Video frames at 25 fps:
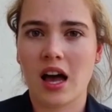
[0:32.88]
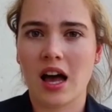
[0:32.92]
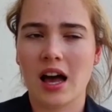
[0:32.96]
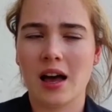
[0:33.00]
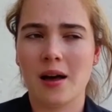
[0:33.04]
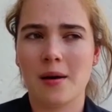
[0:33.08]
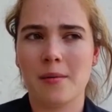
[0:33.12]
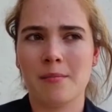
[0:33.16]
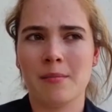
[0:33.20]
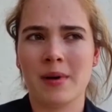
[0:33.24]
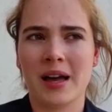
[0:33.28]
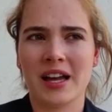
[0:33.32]

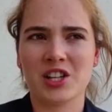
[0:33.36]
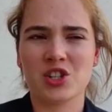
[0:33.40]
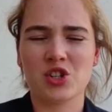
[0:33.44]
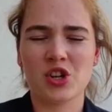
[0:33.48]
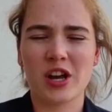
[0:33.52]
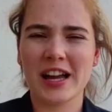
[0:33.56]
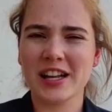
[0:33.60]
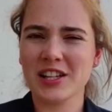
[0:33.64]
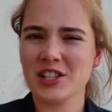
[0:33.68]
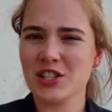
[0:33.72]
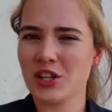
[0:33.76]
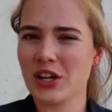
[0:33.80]
I
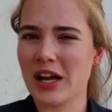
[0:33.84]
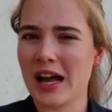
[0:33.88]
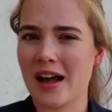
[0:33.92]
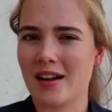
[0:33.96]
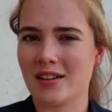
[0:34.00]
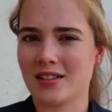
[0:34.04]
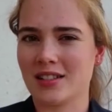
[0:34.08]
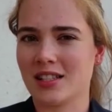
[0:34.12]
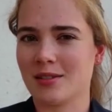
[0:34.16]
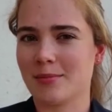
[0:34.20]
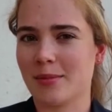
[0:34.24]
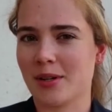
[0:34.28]
tried to go
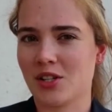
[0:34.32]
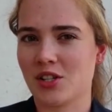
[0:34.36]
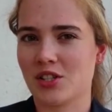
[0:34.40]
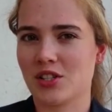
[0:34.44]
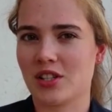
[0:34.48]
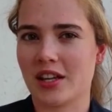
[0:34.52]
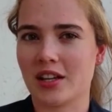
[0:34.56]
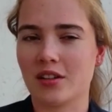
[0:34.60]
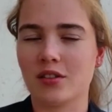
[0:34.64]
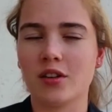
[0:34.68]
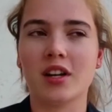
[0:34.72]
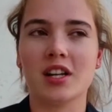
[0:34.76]
out not
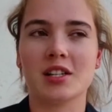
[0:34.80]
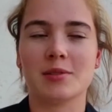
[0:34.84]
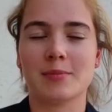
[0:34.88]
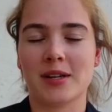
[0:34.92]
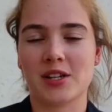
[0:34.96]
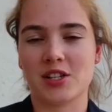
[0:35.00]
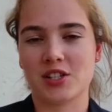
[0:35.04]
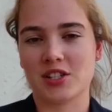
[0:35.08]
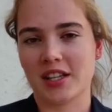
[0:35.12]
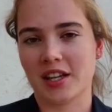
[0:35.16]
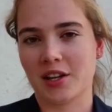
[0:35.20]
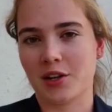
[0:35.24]
as
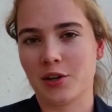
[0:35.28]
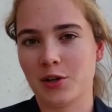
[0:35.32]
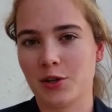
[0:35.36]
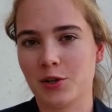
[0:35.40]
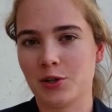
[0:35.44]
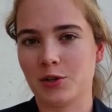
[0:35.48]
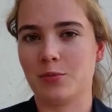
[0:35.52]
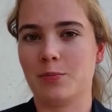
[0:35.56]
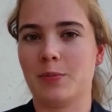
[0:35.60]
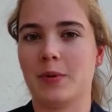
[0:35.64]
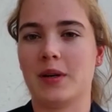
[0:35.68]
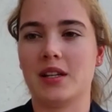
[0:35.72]
much as I
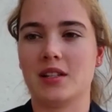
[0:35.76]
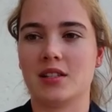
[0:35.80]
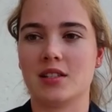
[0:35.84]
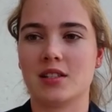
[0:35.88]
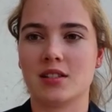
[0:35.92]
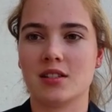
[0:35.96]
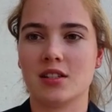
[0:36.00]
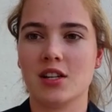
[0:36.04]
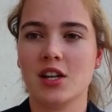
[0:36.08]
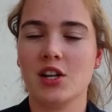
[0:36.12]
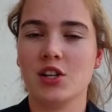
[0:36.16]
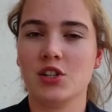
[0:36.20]
could, but
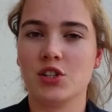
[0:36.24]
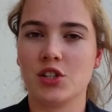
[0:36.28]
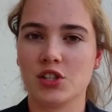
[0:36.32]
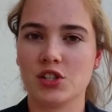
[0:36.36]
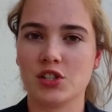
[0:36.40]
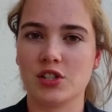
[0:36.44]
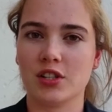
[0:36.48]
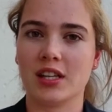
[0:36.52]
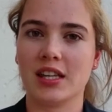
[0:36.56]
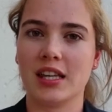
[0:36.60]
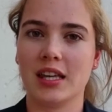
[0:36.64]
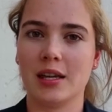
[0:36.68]

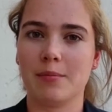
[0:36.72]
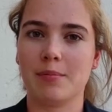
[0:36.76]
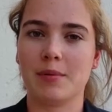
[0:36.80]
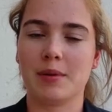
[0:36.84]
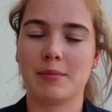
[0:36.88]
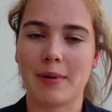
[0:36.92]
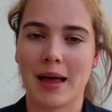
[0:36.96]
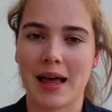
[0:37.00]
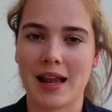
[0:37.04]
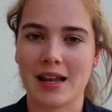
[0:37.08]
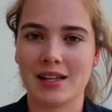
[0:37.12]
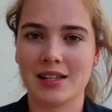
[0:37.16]
just to keep it
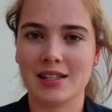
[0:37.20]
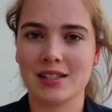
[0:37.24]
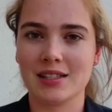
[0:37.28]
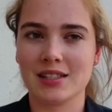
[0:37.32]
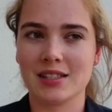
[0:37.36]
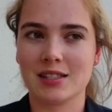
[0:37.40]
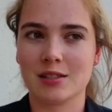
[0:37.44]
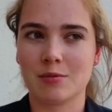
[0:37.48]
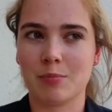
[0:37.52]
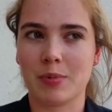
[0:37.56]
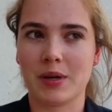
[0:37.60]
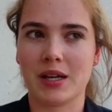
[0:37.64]

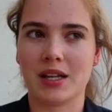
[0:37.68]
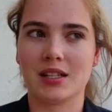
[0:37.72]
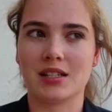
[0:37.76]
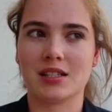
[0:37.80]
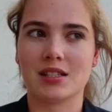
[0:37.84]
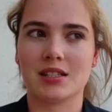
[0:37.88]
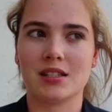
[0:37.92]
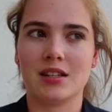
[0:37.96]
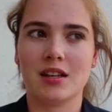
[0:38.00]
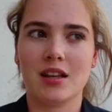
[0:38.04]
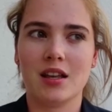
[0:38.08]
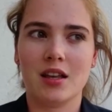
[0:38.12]
balanced. But
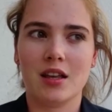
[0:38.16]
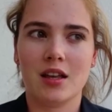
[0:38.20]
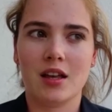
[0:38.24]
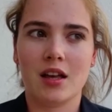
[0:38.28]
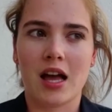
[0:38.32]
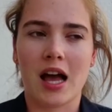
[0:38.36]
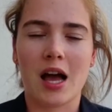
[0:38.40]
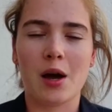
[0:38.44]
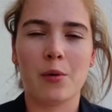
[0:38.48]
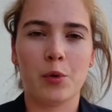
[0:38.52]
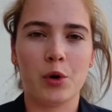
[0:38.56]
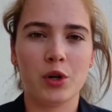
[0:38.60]

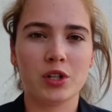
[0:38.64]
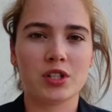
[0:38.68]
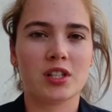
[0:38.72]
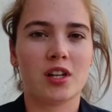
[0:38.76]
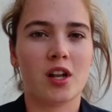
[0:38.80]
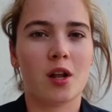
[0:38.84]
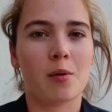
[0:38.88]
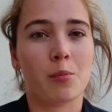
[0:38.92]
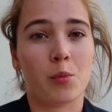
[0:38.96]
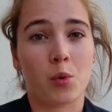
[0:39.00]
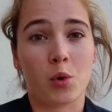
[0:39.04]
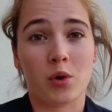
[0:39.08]
I worked a
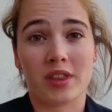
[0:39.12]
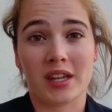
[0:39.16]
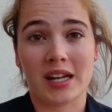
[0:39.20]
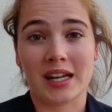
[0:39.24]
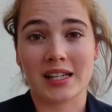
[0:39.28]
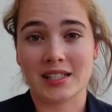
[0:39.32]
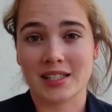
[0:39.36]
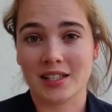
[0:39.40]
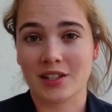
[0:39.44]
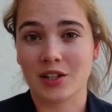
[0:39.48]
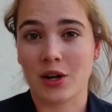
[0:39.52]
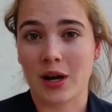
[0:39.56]
lot more than I
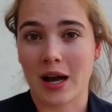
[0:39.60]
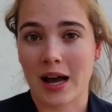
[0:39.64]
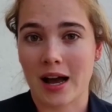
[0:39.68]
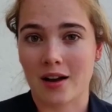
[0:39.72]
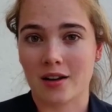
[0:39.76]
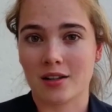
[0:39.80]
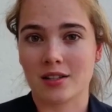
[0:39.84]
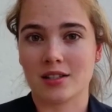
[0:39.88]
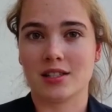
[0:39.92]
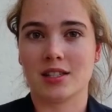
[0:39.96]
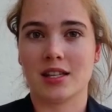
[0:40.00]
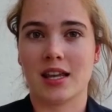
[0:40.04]
did go
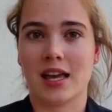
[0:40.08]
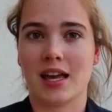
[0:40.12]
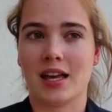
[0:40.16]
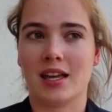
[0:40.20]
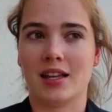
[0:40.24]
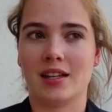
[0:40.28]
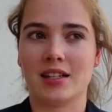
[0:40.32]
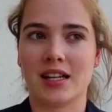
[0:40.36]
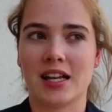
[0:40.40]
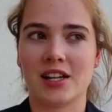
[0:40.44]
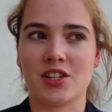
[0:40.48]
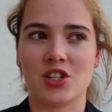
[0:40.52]
out,
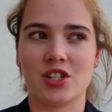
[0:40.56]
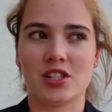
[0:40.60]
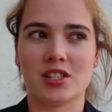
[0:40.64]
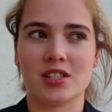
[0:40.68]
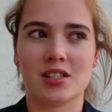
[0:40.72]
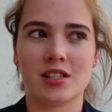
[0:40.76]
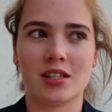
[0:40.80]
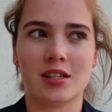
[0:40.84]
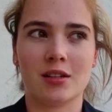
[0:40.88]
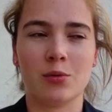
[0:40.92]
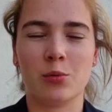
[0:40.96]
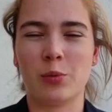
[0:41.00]
and I
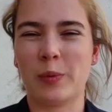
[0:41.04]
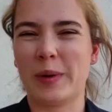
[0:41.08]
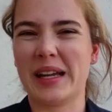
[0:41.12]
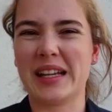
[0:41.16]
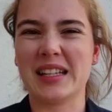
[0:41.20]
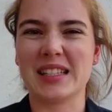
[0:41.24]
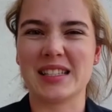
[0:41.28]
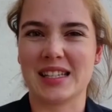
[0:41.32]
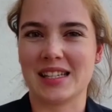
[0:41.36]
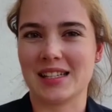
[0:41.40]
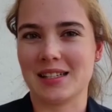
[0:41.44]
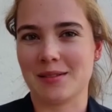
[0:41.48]
just
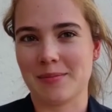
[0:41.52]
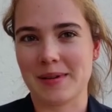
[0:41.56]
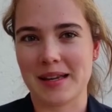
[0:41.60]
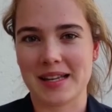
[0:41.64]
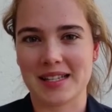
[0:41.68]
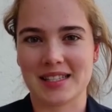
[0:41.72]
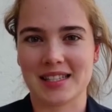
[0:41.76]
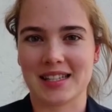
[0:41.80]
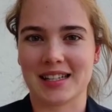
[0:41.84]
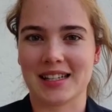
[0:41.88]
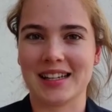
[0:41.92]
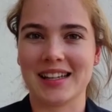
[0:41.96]
winged it,
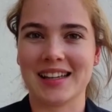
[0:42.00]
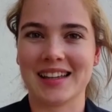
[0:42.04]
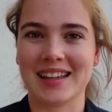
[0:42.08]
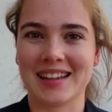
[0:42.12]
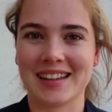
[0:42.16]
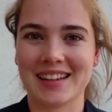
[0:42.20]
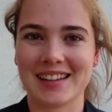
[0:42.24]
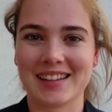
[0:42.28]
basically.